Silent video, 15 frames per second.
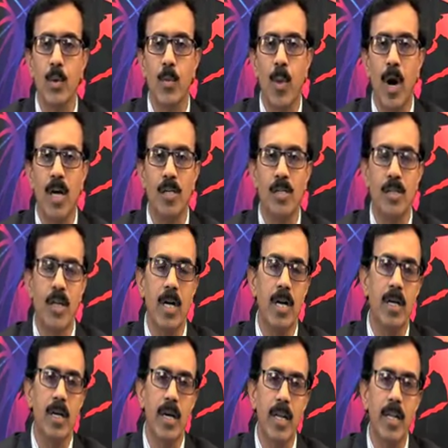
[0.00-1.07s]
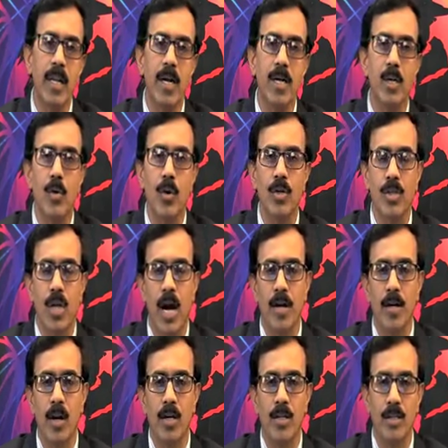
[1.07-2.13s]
to moisture and readily undergoes
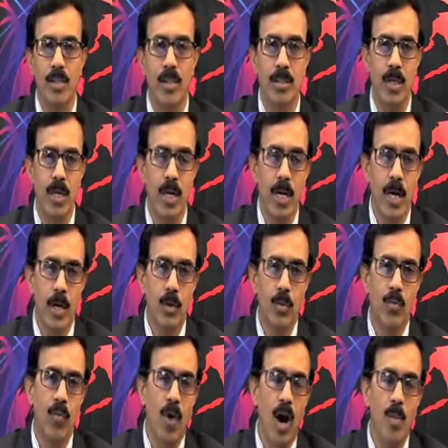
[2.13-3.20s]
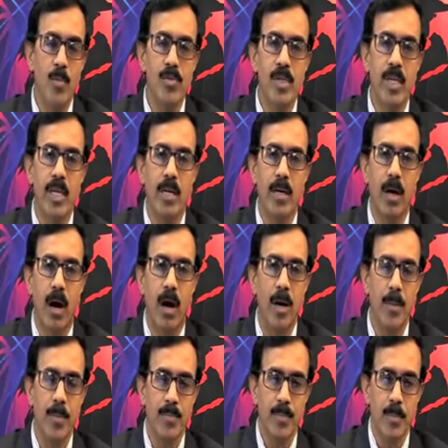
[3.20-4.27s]
hydrolysis to form
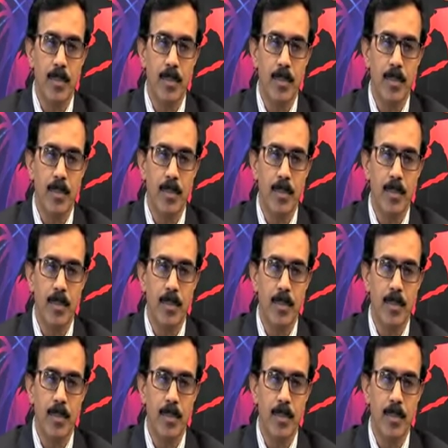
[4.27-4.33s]
silica.